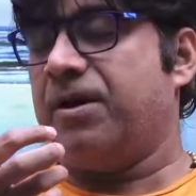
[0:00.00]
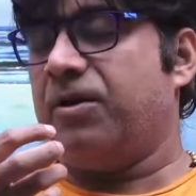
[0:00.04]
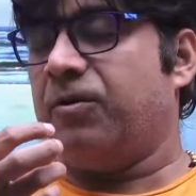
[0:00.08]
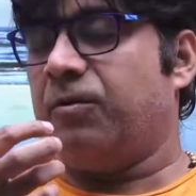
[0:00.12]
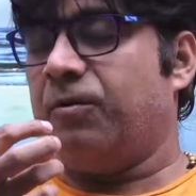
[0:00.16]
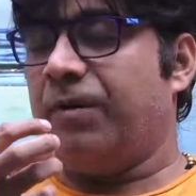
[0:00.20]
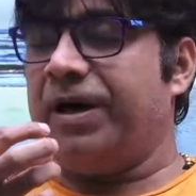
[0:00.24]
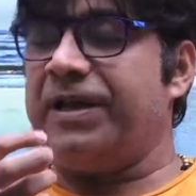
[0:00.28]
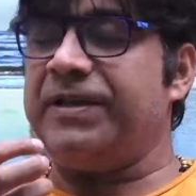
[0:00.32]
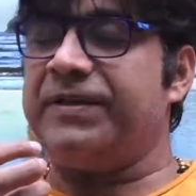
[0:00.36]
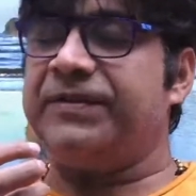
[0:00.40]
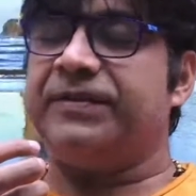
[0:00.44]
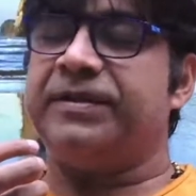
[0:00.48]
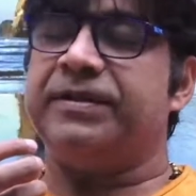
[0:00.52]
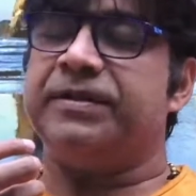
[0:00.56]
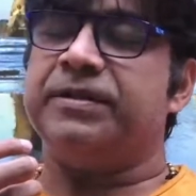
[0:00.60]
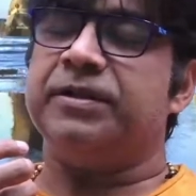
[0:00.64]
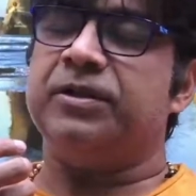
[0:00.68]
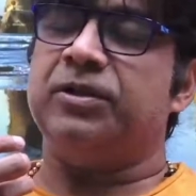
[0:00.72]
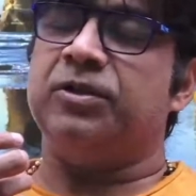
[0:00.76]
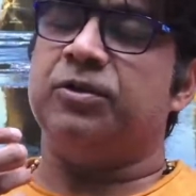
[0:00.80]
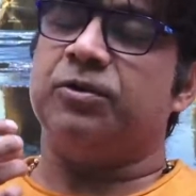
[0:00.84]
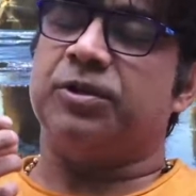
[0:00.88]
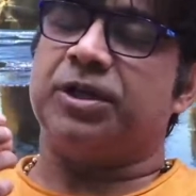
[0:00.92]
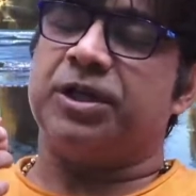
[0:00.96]
why
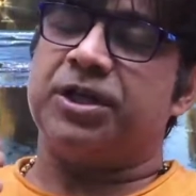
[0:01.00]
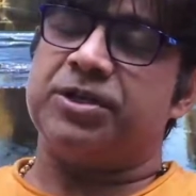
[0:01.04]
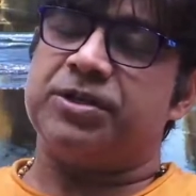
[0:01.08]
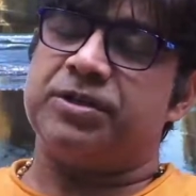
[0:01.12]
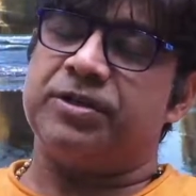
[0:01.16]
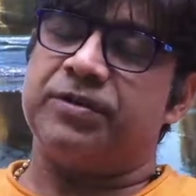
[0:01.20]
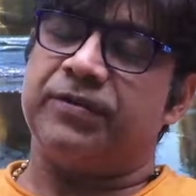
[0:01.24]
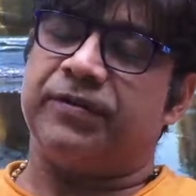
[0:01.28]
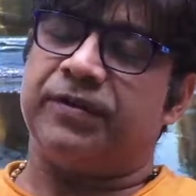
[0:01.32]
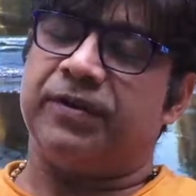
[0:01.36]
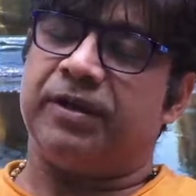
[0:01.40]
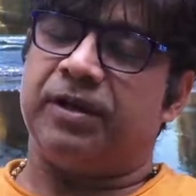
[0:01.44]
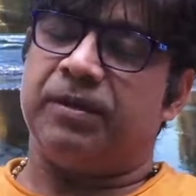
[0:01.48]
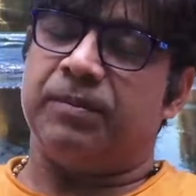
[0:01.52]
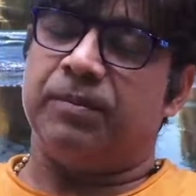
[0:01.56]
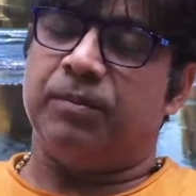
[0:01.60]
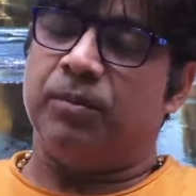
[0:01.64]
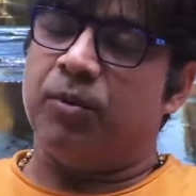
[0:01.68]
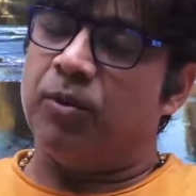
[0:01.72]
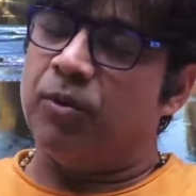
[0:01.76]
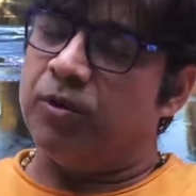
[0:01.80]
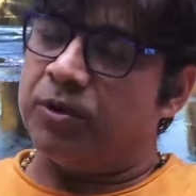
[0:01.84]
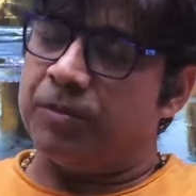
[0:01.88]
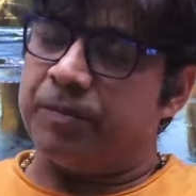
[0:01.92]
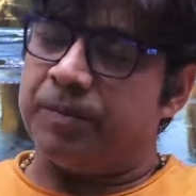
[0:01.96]
certain locations are
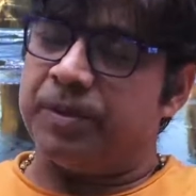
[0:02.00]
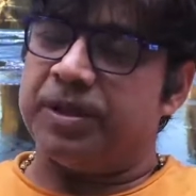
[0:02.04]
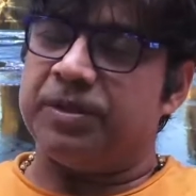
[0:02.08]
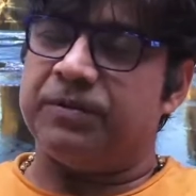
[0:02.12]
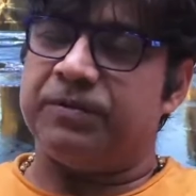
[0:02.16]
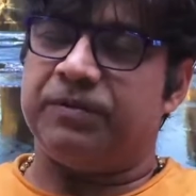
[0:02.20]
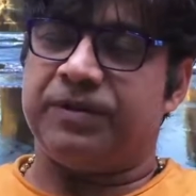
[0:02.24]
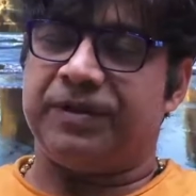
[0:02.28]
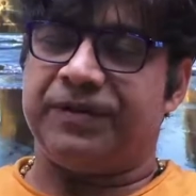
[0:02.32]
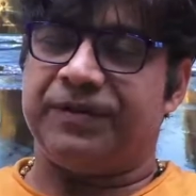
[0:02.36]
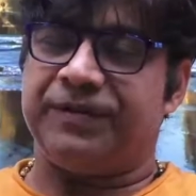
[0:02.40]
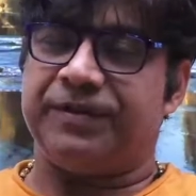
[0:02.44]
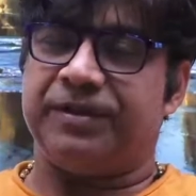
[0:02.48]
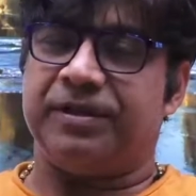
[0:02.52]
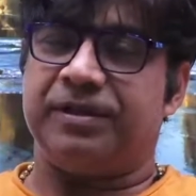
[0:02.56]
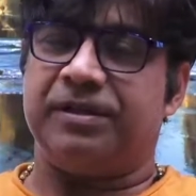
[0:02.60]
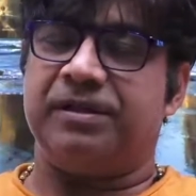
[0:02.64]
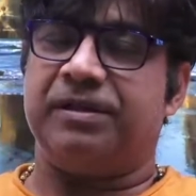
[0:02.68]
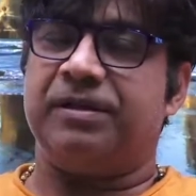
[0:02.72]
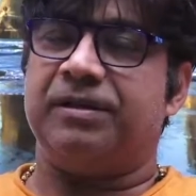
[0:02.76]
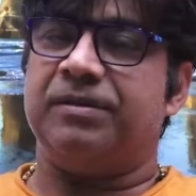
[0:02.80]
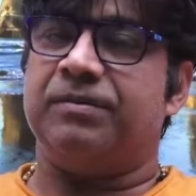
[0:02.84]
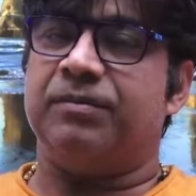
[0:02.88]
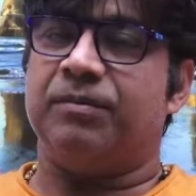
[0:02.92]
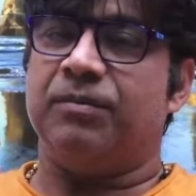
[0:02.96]
more beneficial,